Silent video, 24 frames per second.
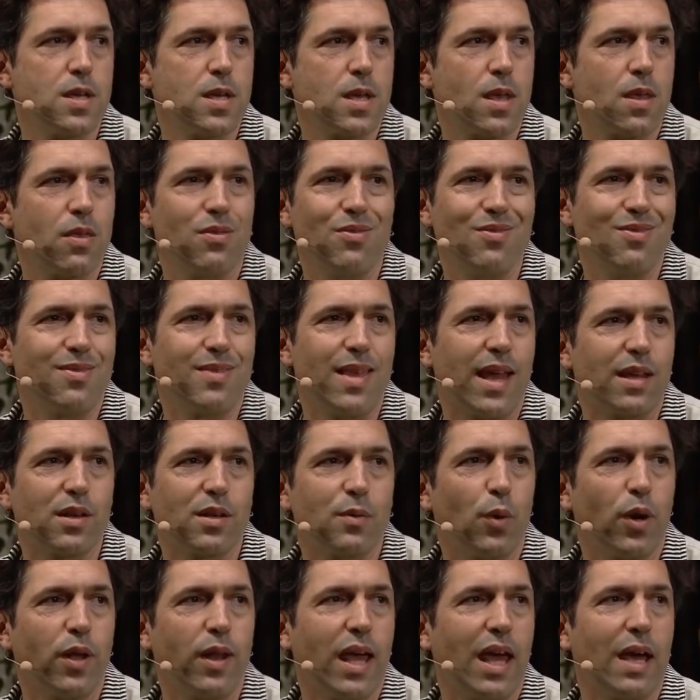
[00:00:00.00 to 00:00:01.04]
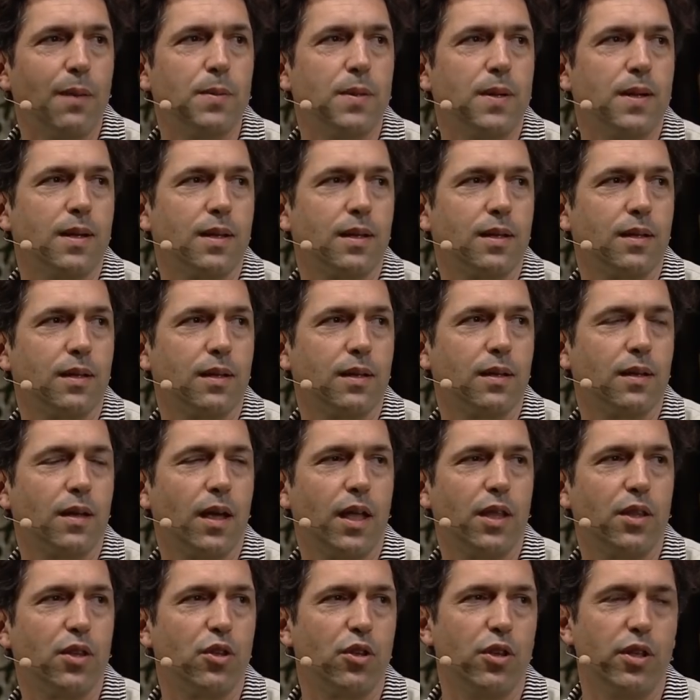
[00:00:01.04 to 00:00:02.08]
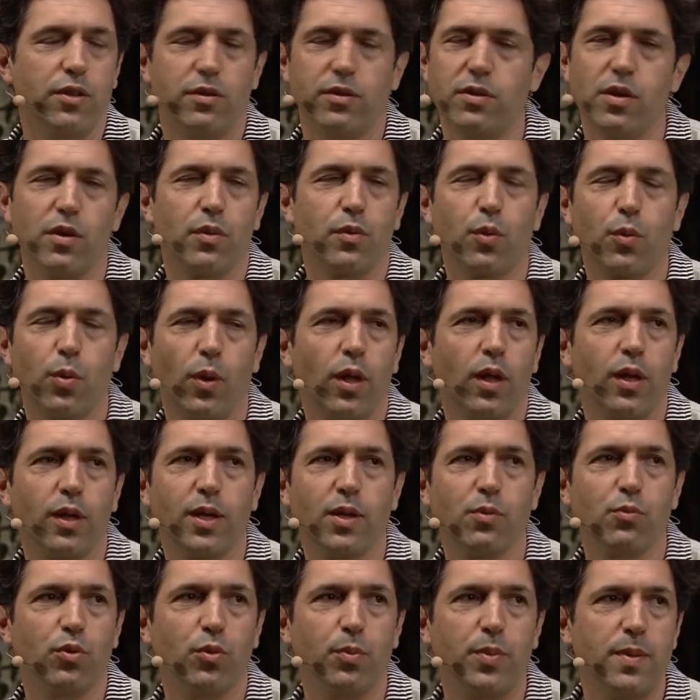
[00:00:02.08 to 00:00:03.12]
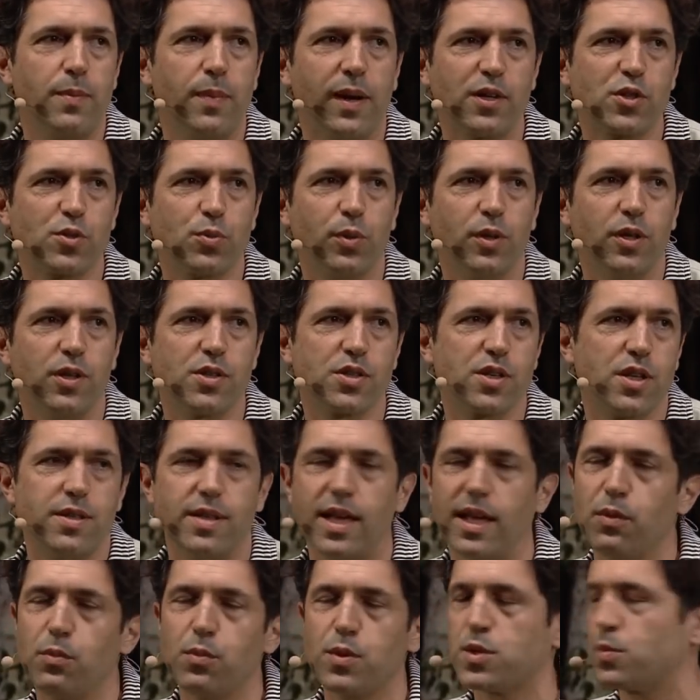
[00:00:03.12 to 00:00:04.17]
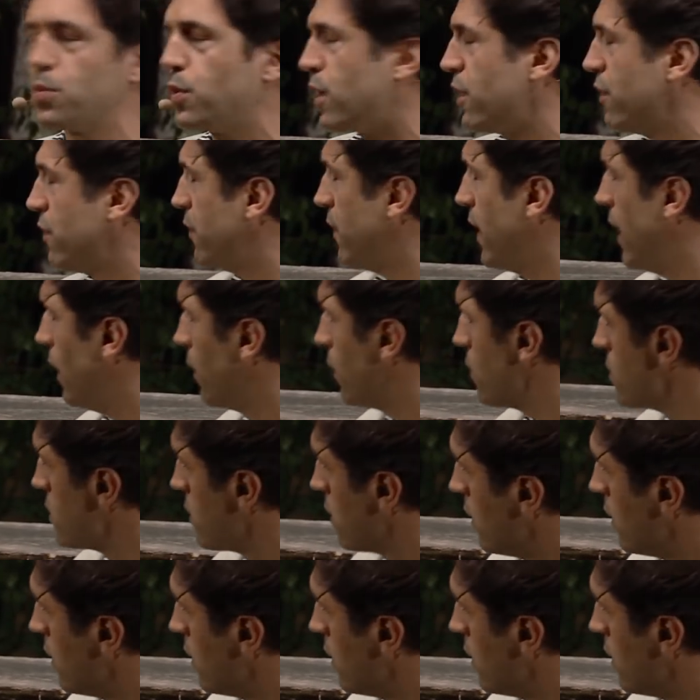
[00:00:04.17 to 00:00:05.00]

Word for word: then that won't happen. And the quality will be much worse. And that was what I found